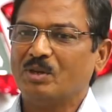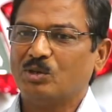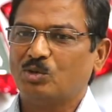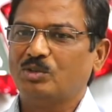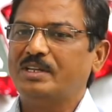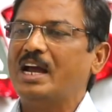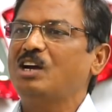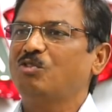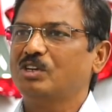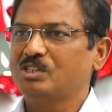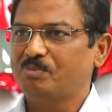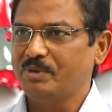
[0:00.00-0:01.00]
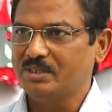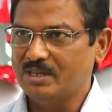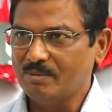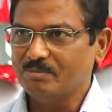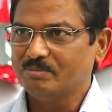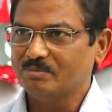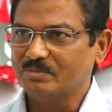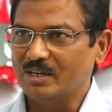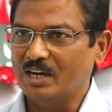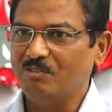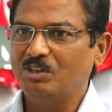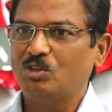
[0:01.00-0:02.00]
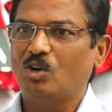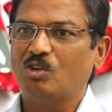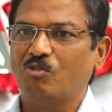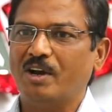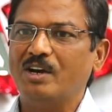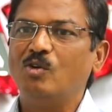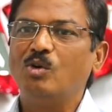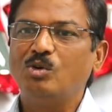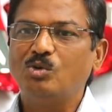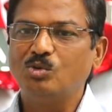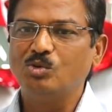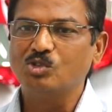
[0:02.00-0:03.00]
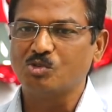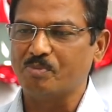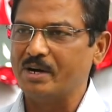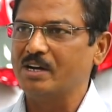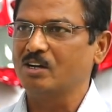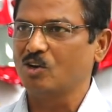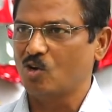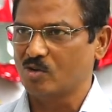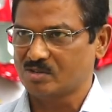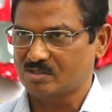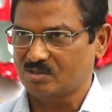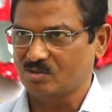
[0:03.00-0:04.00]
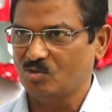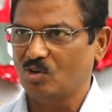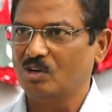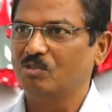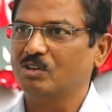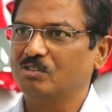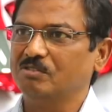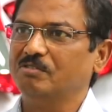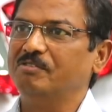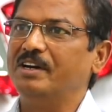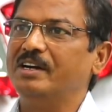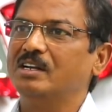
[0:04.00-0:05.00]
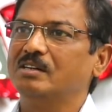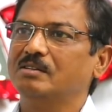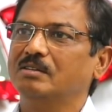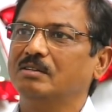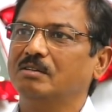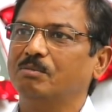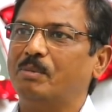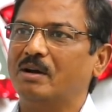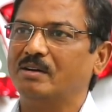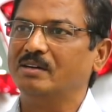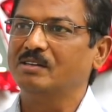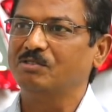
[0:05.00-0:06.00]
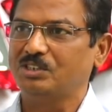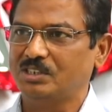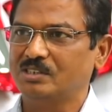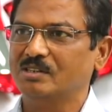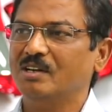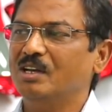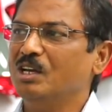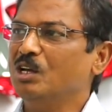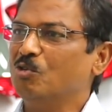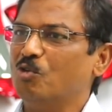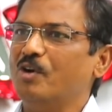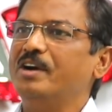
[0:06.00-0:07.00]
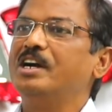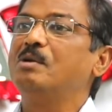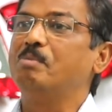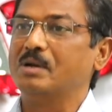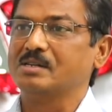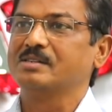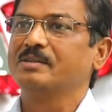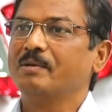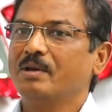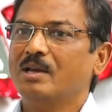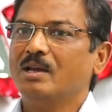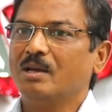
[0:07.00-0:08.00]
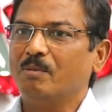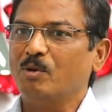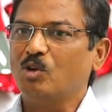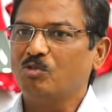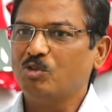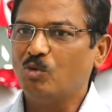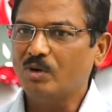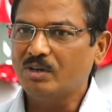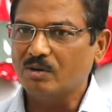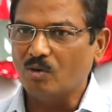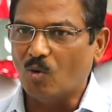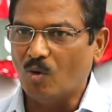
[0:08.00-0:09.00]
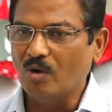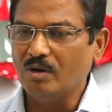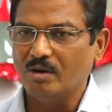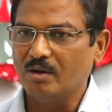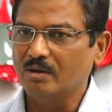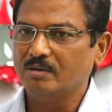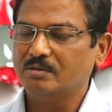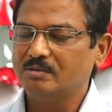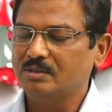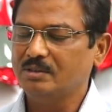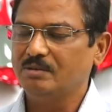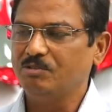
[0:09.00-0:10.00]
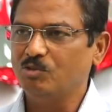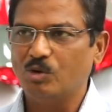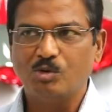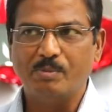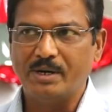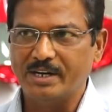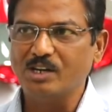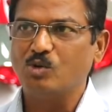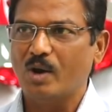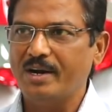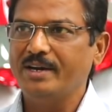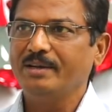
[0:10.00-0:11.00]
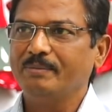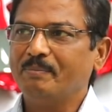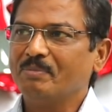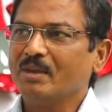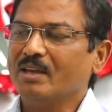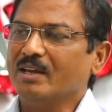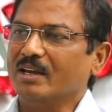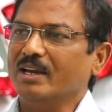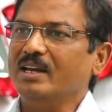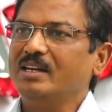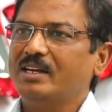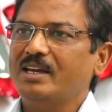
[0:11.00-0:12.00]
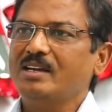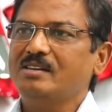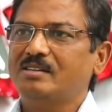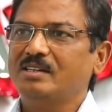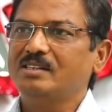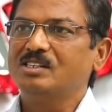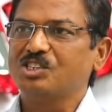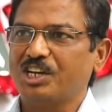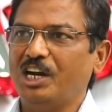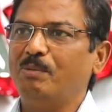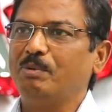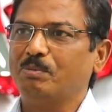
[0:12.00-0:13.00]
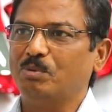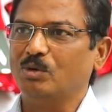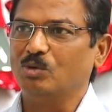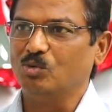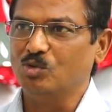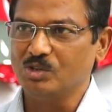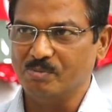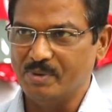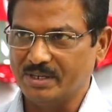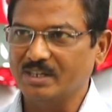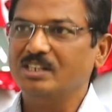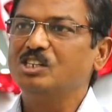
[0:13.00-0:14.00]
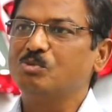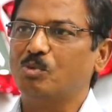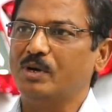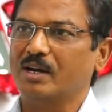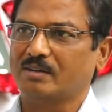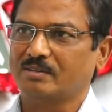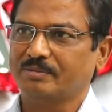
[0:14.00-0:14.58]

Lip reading: So that was picked up, and we thought, why not to spread across all our vendor partners, which is 400 plus, because we want all, we want to maintain quality. In case there is a skilled people who is making this product,